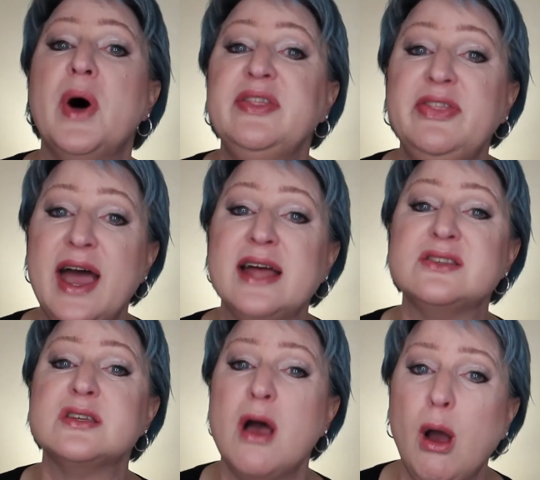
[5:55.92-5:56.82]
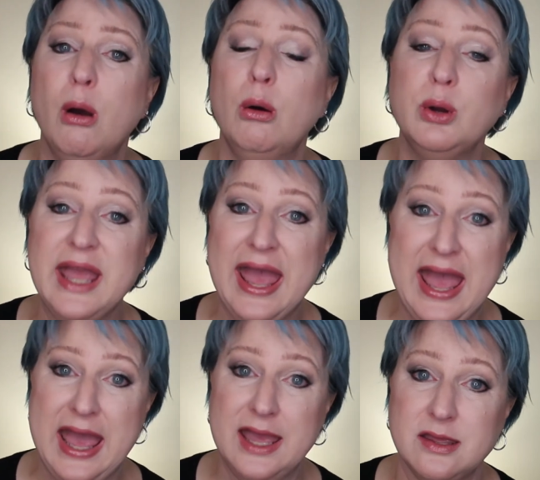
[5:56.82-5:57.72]
But that's
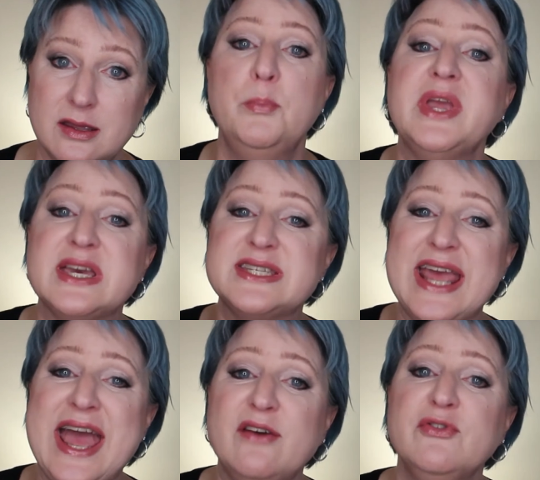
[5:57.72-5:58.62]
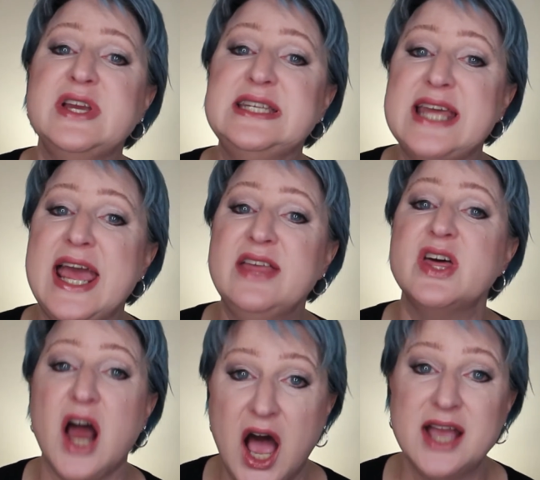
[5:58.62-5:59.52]
okay, because every day
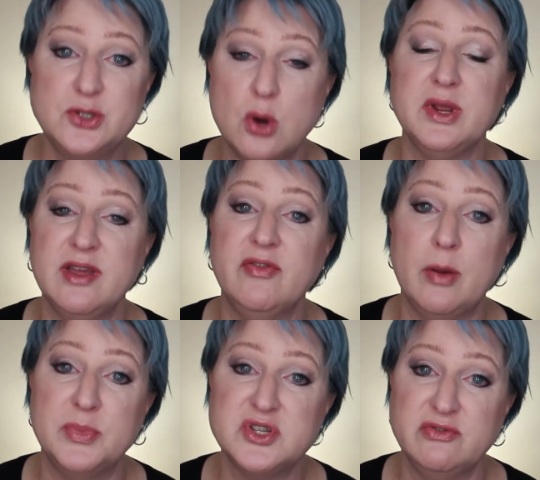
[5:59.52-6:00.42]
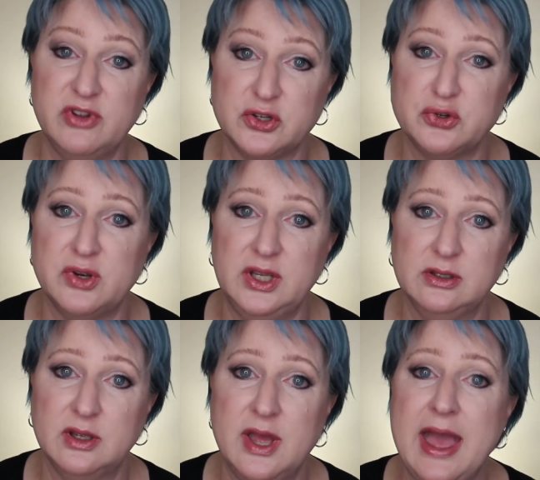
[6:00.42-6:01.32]
that I don't give up is a victory.
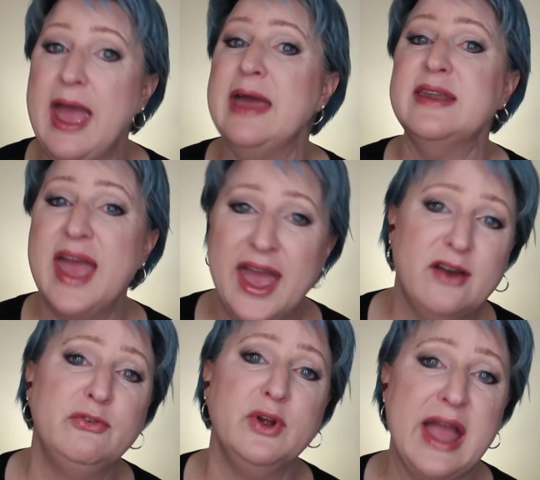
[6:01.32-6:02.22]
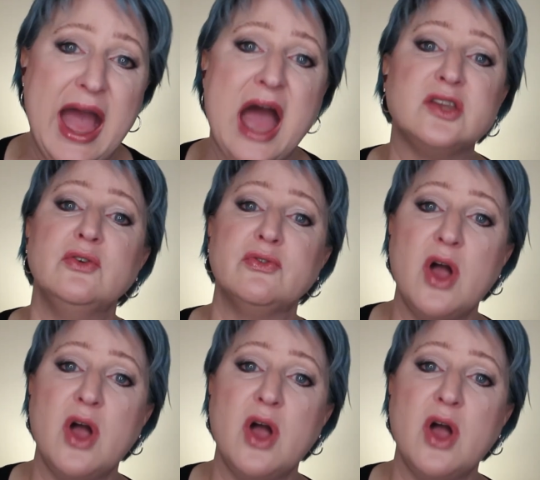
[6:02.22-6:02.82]
And every act of